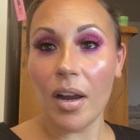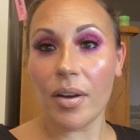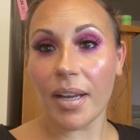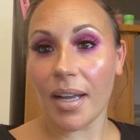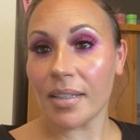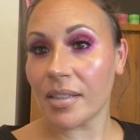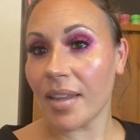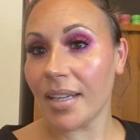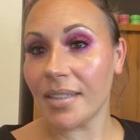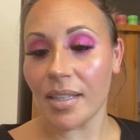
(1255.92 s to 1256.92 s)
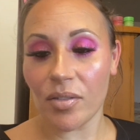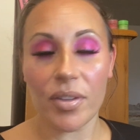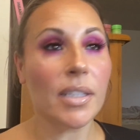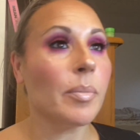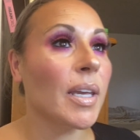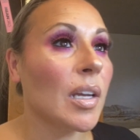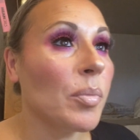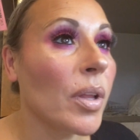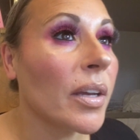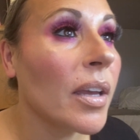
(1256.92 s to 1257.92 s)
Alright guys, so that is it for this makeup
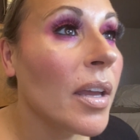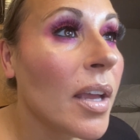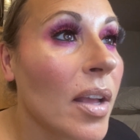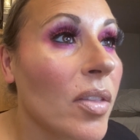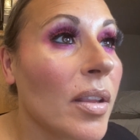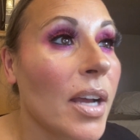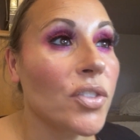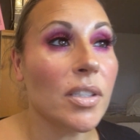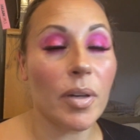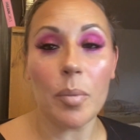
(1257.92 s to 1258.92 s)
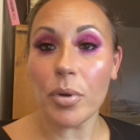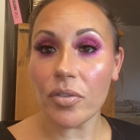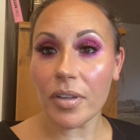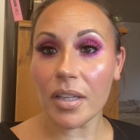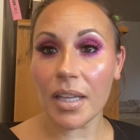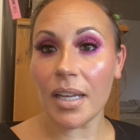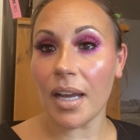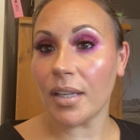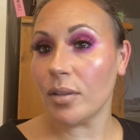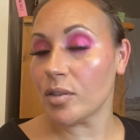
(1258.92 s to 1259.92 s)
look. The lashes went on perfectly. I
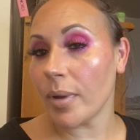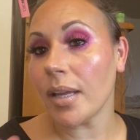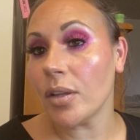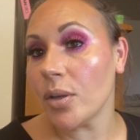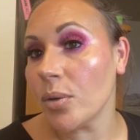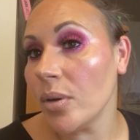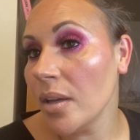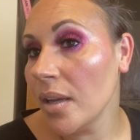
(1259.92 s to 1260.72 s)
used white glue.